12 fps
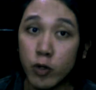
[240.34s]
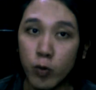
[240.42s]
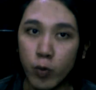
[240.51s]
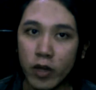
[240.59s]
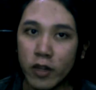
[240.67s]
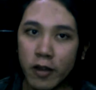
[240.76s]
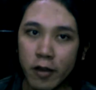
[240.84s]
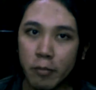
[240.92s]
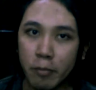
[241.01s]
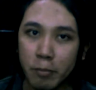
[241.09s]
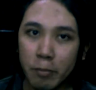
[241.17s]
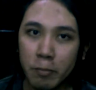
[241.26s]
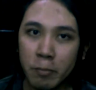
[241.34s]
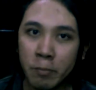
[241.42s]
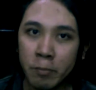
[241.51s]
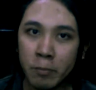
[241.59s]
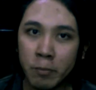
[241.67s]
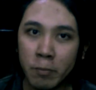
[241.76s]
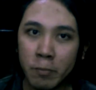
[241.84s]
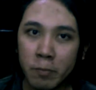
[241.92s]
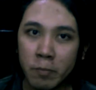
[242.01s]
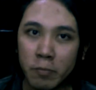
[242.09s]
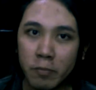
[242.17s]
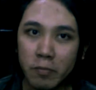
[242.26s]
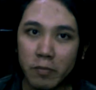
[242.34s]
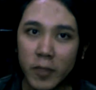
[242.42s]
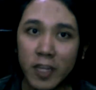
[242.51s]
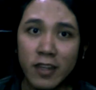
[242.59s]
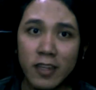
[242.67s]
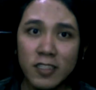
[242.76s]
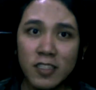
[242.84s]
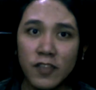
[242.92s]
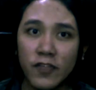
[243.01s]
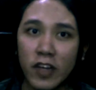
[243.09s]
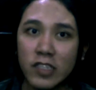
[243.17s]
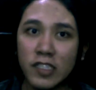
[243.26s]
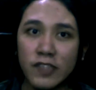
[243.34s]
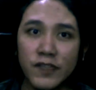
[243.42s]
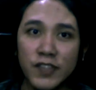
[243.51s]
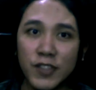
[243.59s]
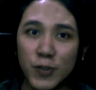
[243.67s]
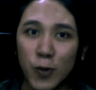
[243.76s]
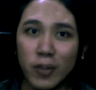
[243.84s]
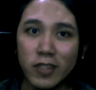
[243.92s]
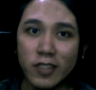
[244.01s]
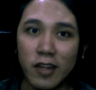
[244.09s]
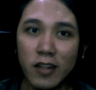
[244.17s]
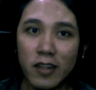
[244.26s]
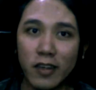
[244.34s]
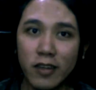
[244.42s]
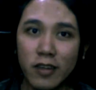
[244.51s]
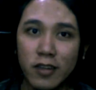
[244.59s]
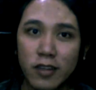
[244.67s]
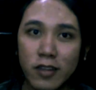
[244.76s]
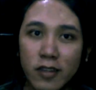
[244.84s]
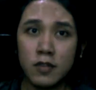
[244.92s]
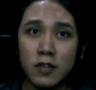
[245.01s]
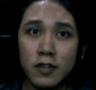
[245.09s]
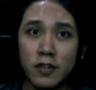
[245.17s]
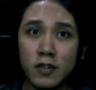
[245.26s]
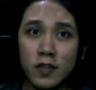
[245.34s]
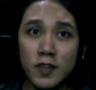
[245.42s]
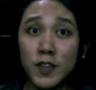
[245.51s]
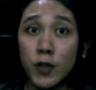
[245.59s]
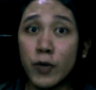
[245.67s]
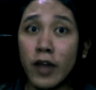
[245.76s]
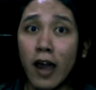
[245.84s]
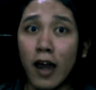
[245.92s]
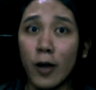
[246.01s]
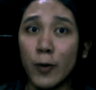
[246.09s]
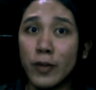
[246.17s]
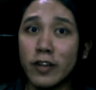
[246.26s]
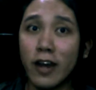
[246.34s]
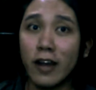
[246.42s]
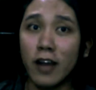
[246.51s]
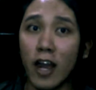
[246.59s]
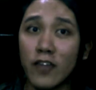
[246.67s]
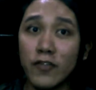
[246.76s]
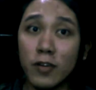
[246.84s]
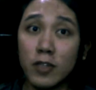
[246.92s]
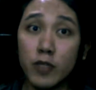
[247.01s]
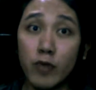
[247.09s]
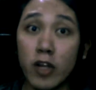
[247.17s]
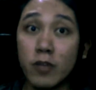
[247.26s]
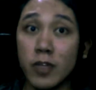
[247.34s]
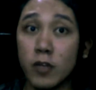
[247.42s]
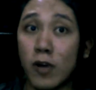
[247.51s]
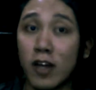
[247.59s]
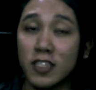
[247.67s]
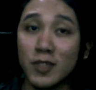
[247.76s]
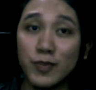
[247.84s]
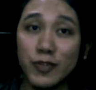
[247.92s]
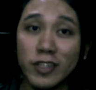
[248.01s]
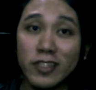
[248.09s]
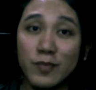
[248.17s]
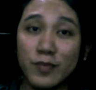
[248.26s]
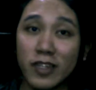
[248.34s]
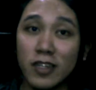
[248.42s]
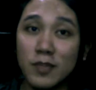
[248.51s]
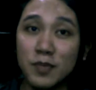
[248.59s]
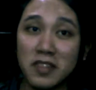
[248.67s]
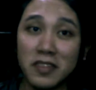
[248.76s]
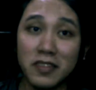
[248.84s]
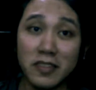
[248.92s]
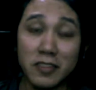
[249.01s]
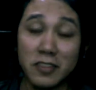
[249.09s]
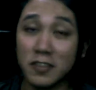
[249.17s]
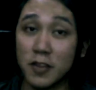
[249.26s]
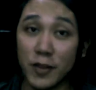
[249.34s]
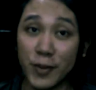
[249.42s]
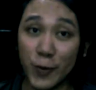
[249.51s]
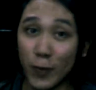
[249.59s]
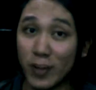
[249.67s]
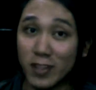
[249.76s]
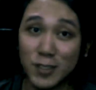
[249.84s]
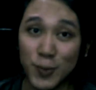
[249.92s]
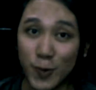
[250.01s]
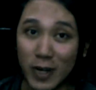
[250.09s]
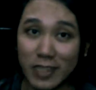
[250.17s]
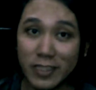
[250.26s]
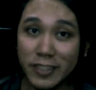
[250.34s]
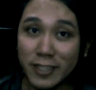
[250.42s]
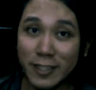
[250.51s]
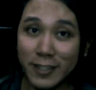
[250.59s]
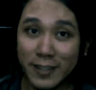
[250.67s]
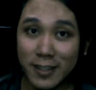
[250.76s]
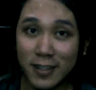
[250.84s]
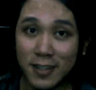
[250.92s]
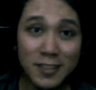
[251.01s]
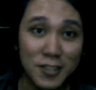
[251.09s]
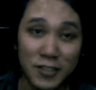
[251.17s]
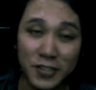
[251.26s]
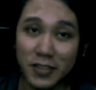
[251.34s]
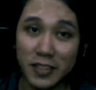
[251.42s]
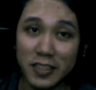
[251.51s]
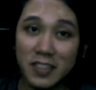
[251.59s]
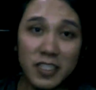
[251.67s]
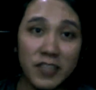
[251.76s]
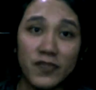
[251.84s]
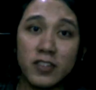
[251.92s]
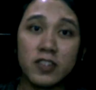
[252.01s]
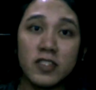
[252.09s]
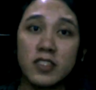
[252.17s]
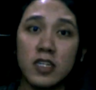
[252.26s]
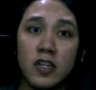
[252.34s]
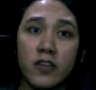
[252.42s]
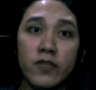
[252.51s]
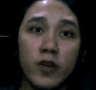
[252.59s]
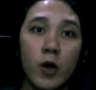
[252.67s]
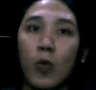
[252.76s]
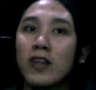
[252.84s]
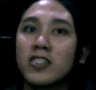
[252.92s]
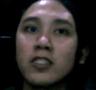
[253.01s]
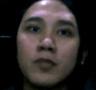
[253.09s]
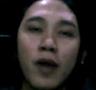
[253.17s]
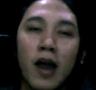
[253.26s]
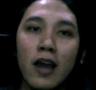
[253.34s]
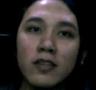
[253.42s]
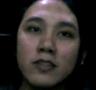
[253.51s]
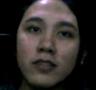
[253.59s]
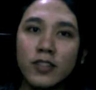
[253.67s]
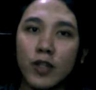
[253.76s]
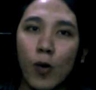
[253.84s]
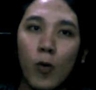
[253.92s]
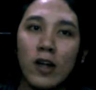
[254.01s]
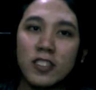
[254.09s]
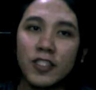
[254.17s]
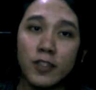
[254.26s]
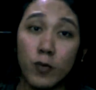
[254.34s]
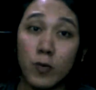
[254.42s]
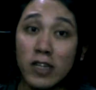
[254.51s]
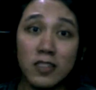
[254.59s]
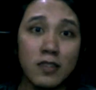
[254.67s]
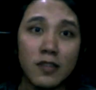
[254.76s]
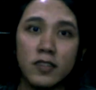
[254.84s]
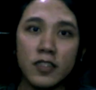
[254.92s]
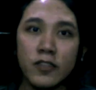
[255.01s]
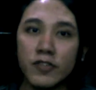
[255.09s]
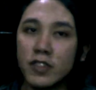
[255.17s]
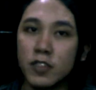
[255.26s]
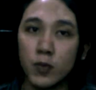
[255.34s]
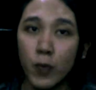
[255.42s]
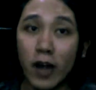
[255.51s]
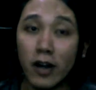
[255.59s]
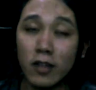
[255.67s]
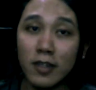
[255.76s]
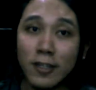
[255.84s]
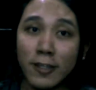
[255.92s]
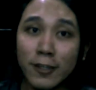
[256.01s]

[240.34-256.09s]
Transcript: you're with him. And that's effective storytelling. So yeah, with that, I fully recommend watching Breaking Bad because it is a thrill to watch. Seriously, see for yourself, go watch the pilot, go watch the rest of the series as well.